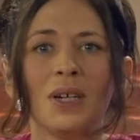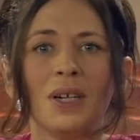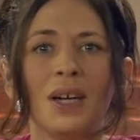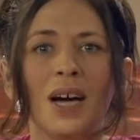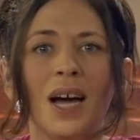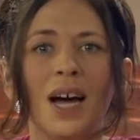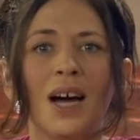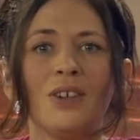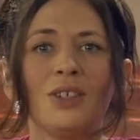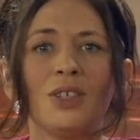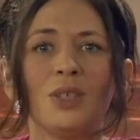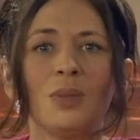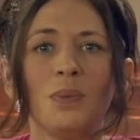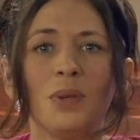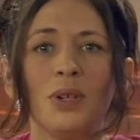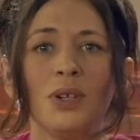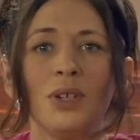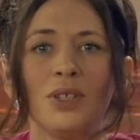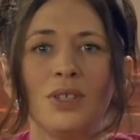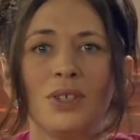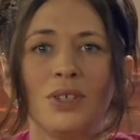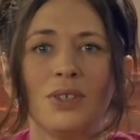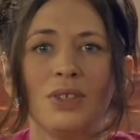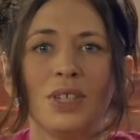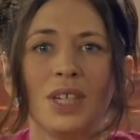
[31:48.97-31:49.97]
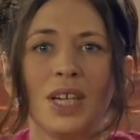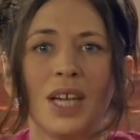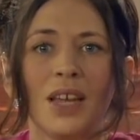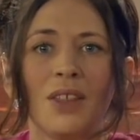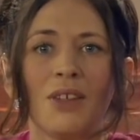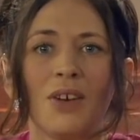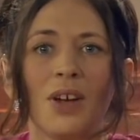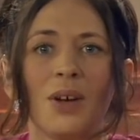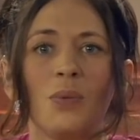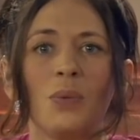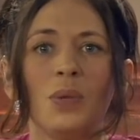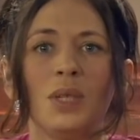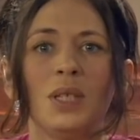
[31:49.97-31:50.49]
Our spirits are
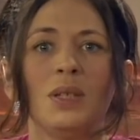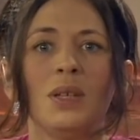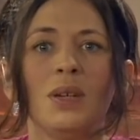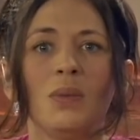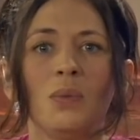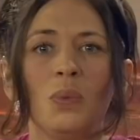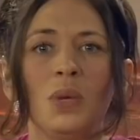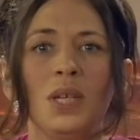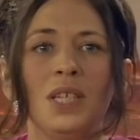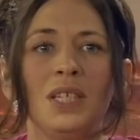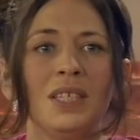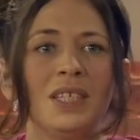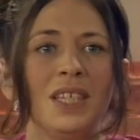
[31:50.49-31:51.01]
together, and we